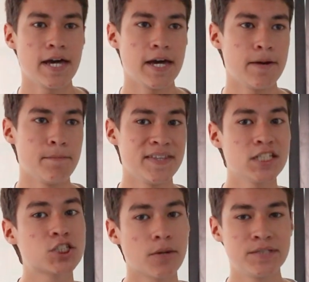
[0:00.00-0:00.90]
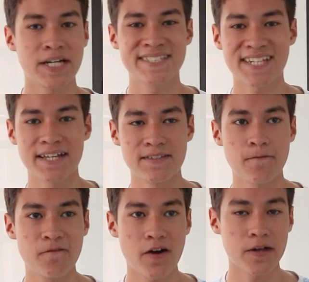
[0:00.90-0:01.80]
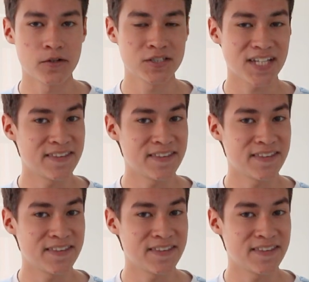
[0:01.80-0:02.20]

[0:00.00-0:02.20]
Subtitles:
many subjects, and the fathers